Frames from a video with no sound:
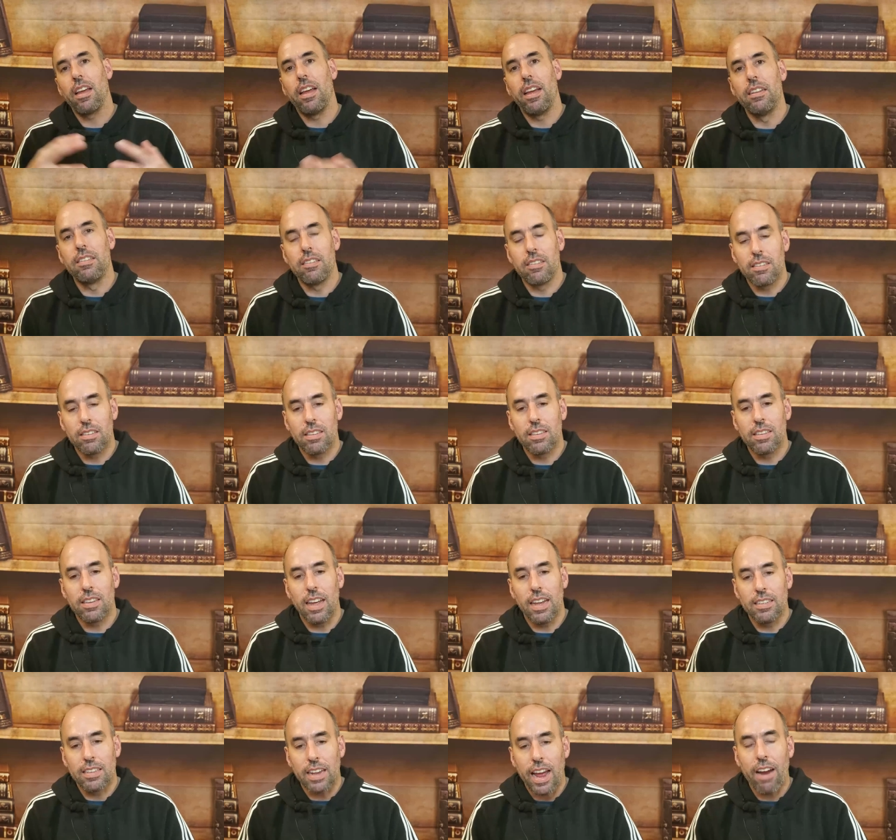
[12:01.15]
it's
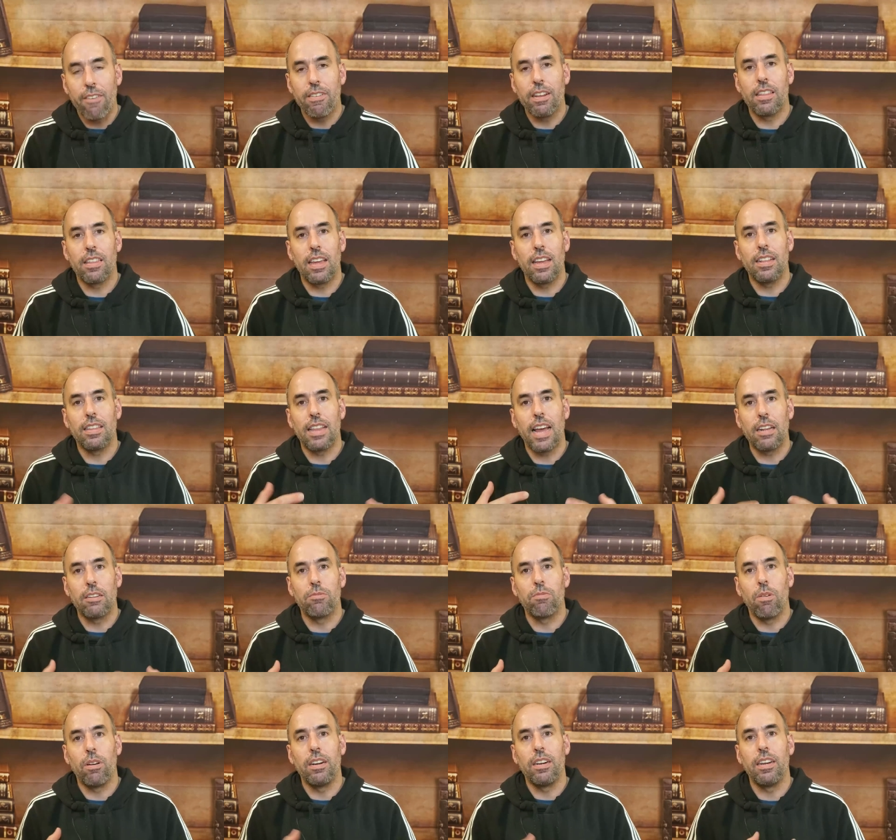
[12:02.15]
it's everything. That's
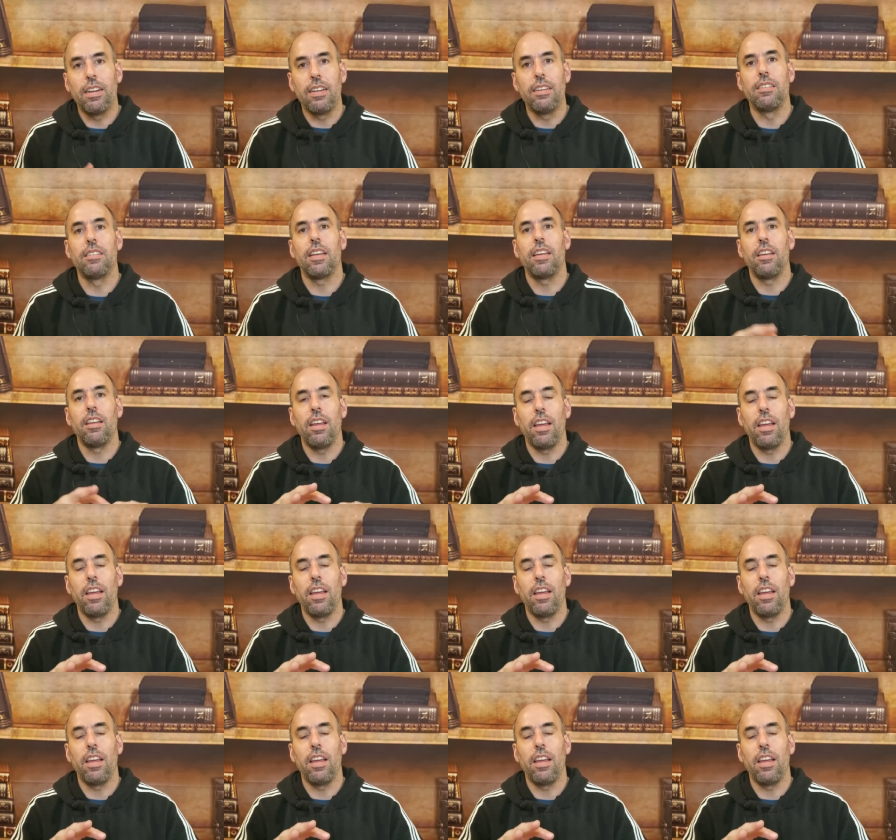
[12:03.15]
what it is.